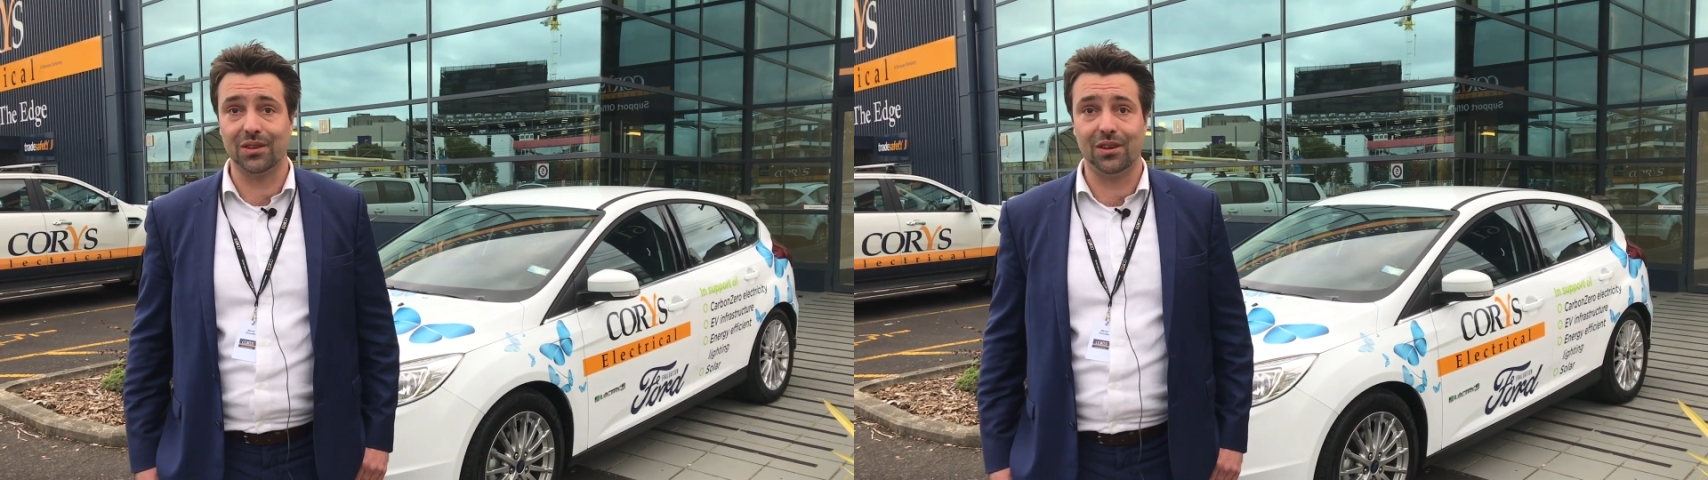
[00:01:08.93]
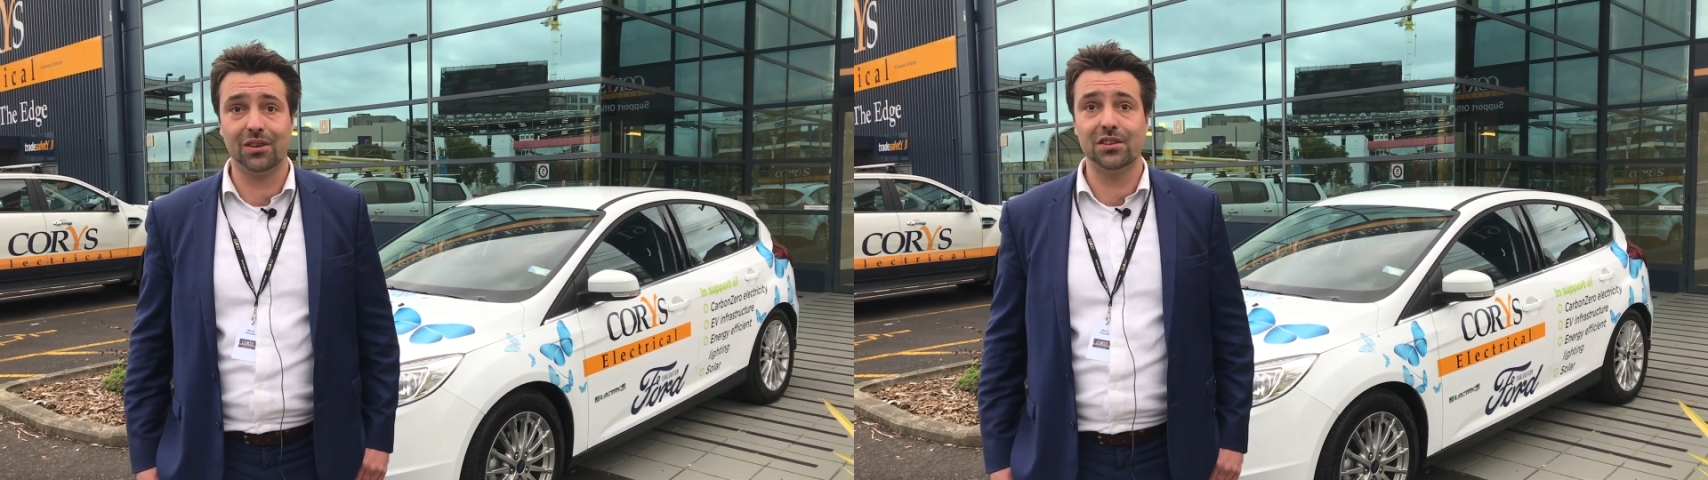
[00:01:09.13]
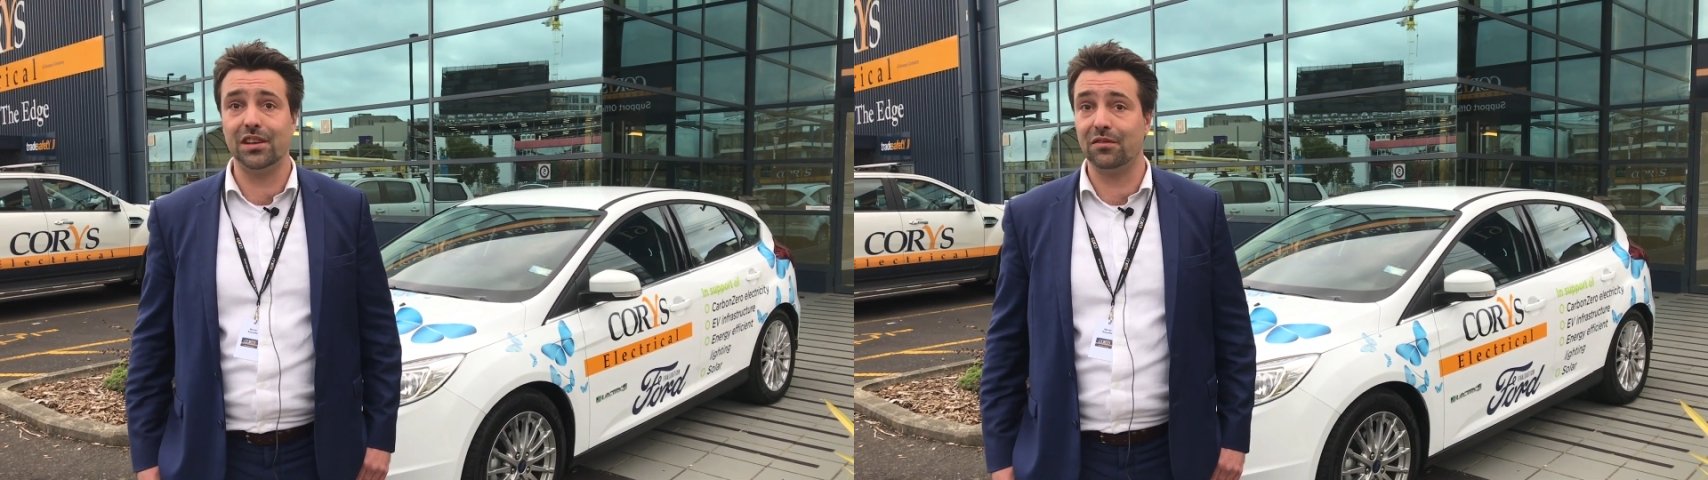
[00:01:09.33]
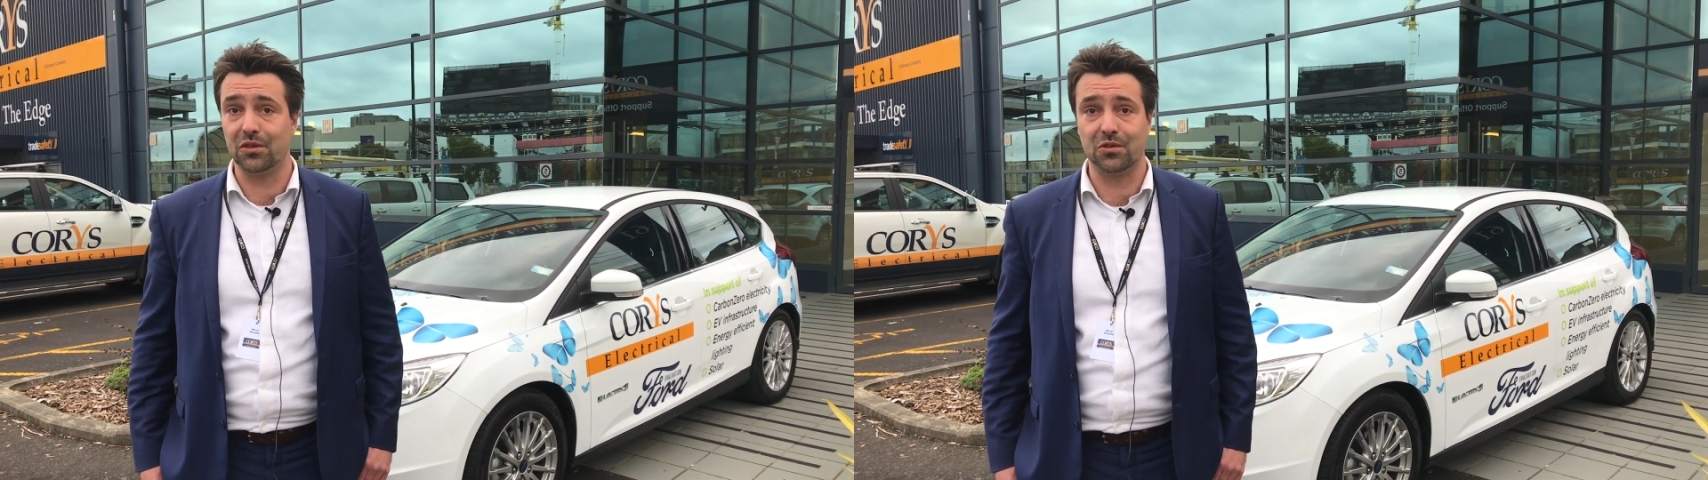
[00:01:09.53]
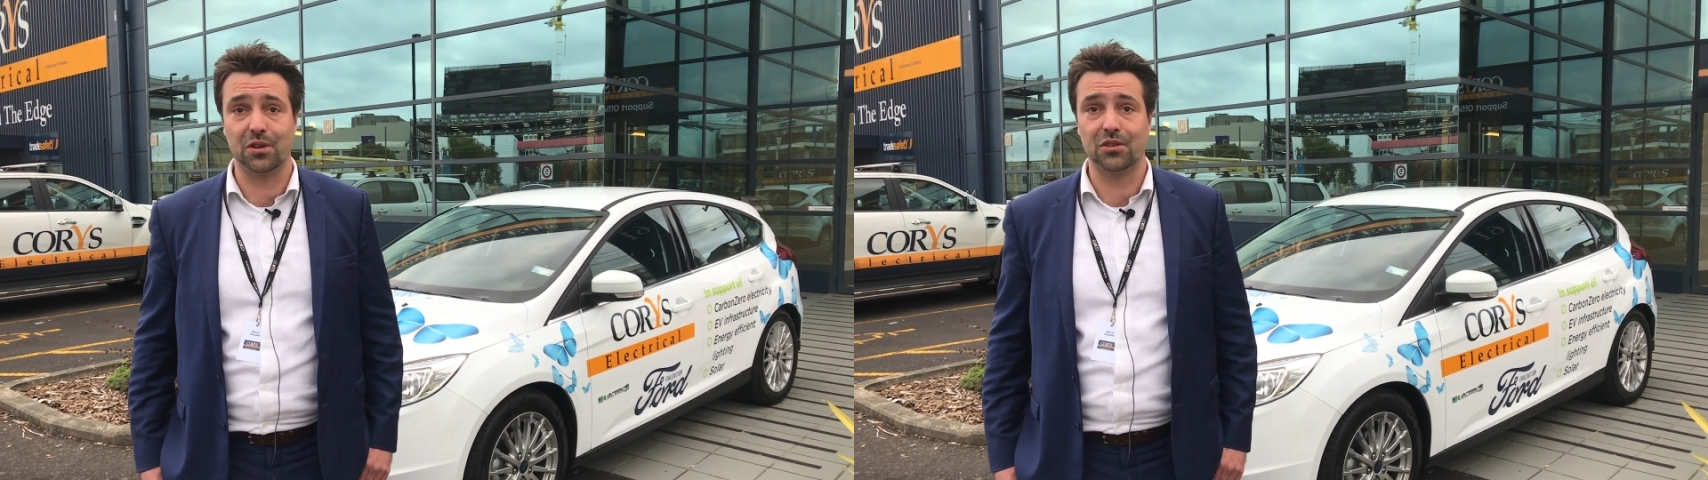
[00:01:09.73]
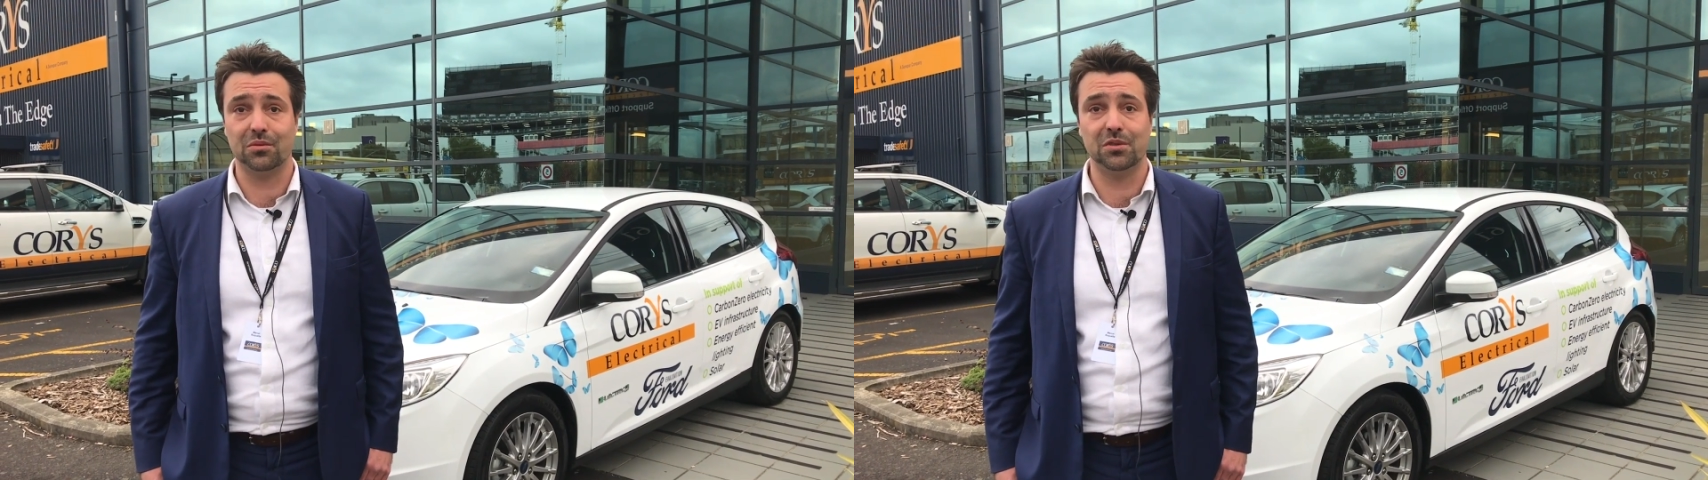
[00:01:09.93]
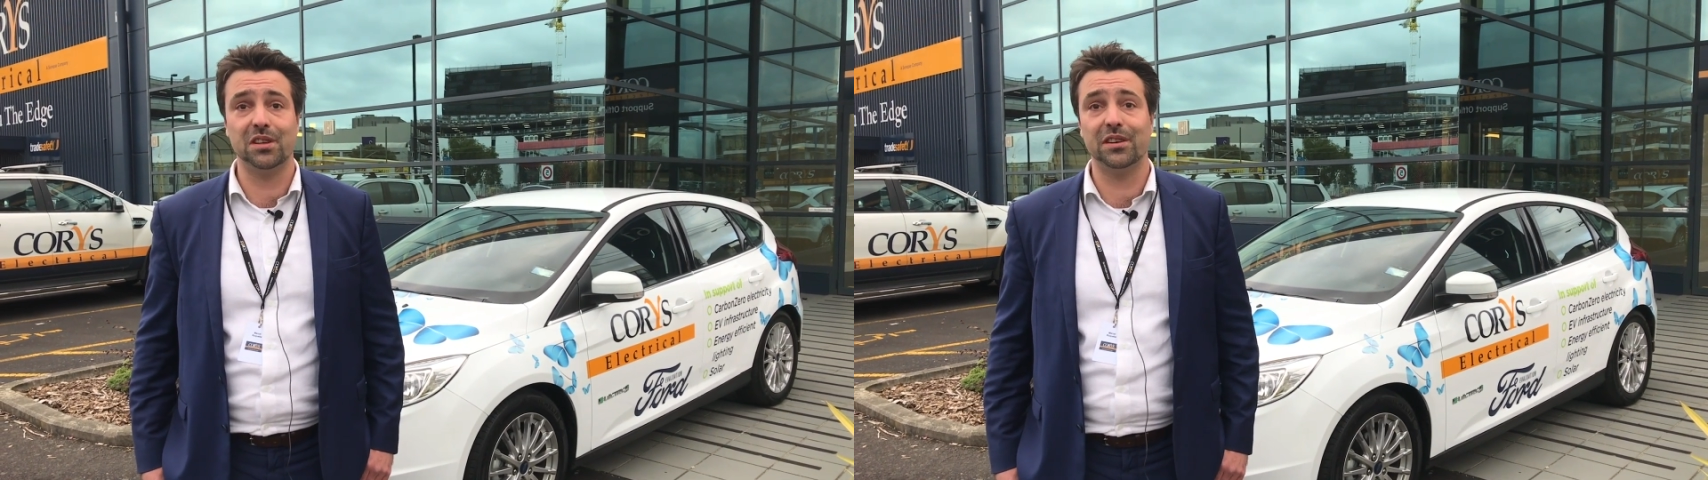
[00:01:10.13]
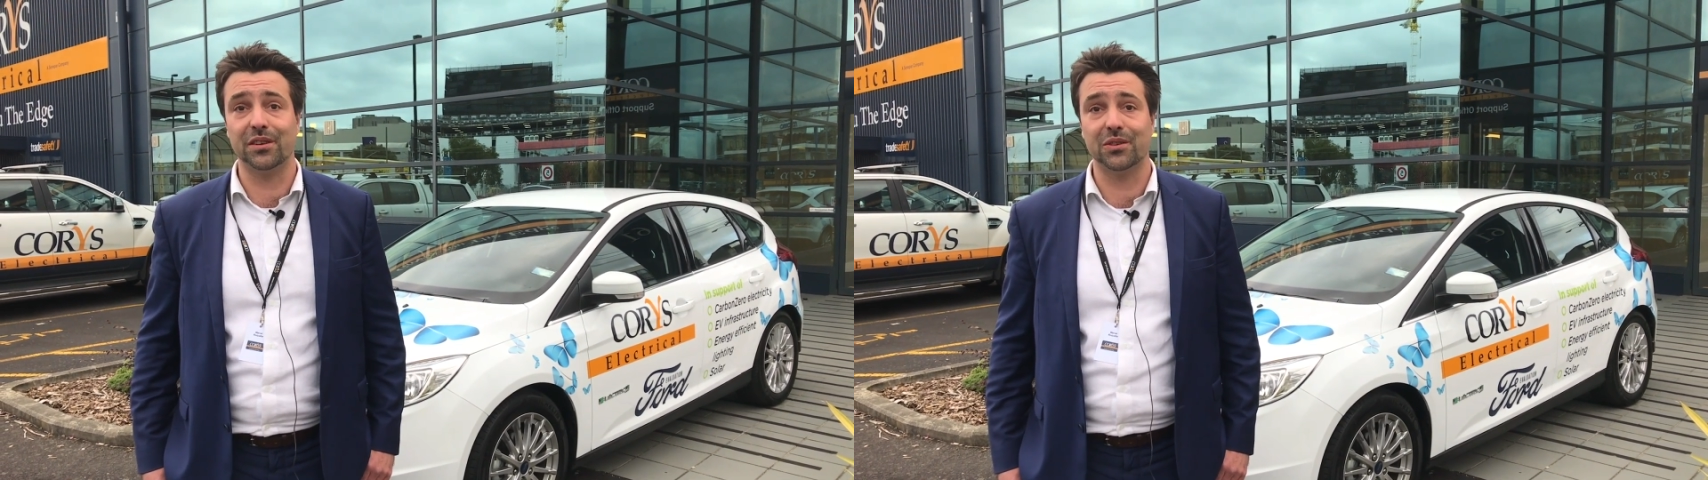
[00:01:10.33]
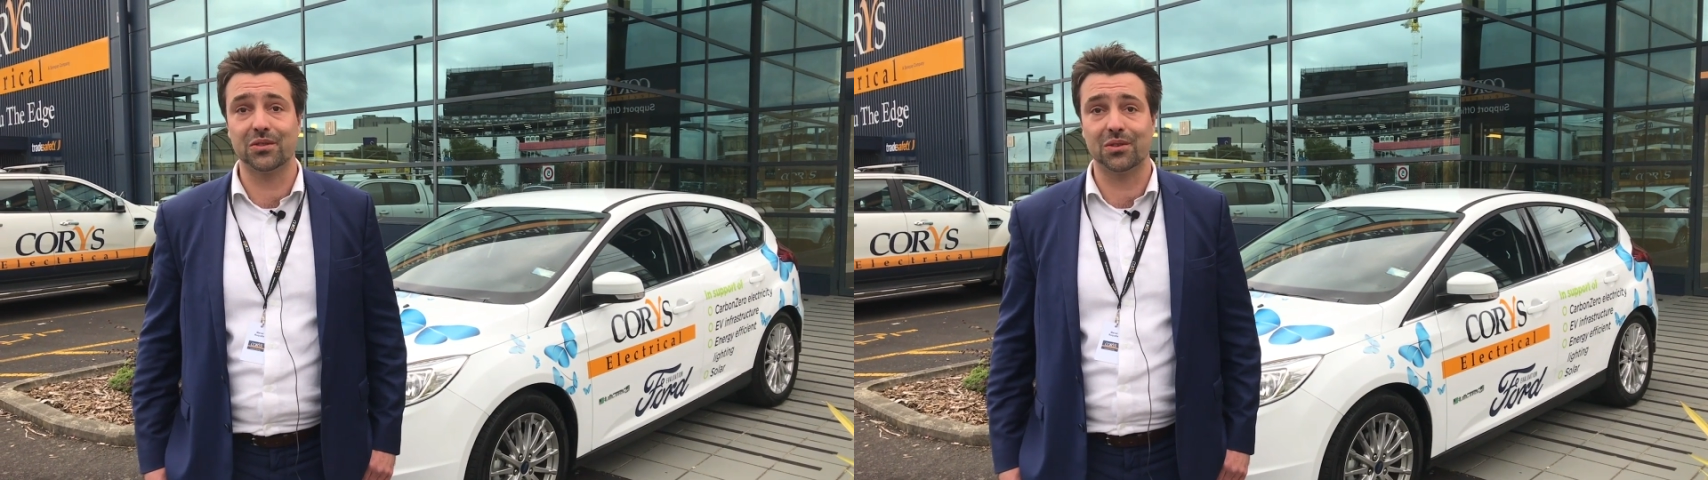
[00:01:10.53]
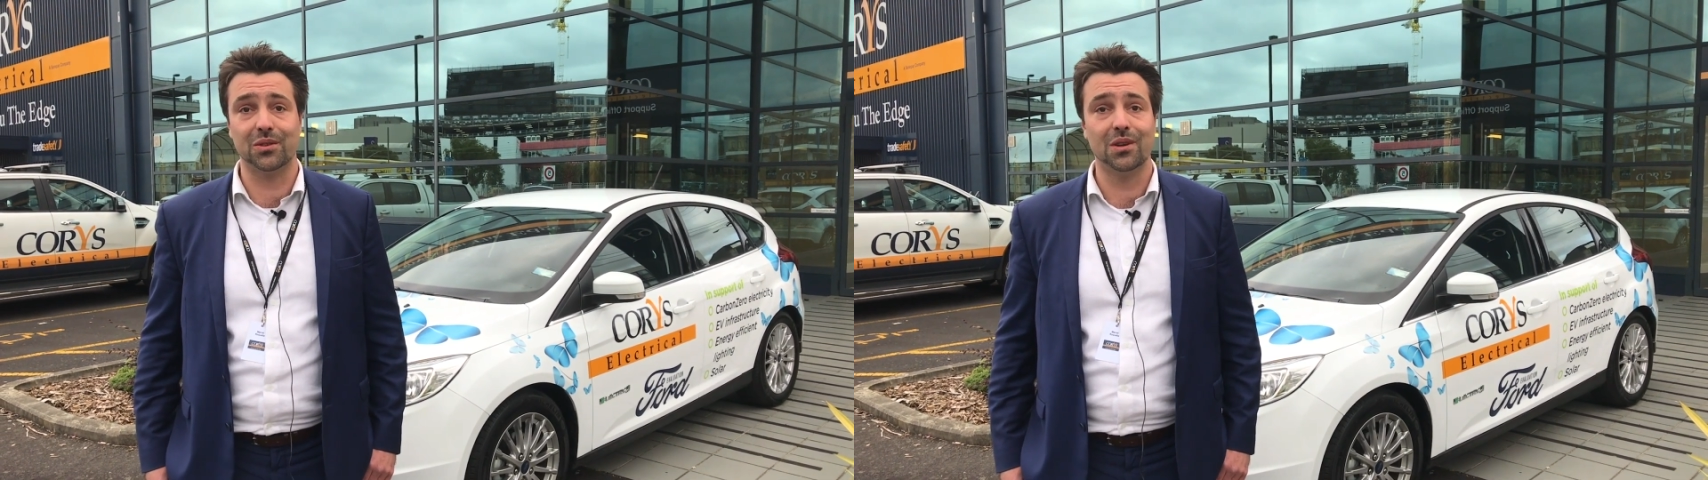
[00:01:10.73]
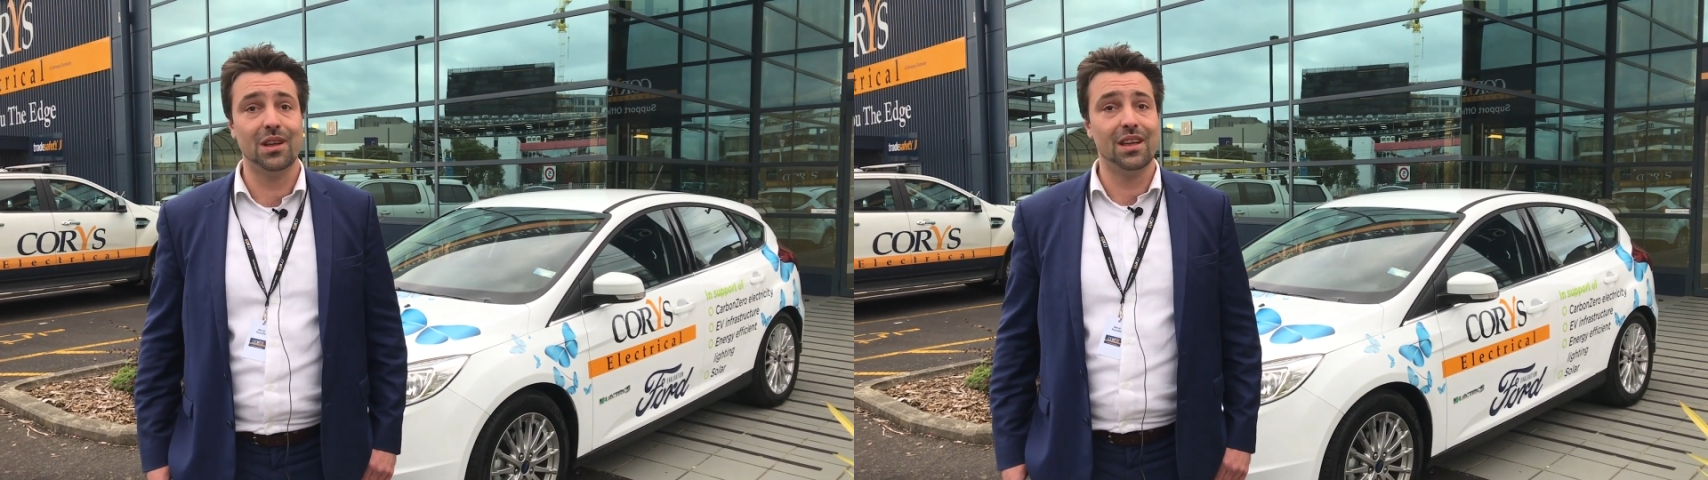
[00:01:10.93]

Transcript: all the infrastructure materials. So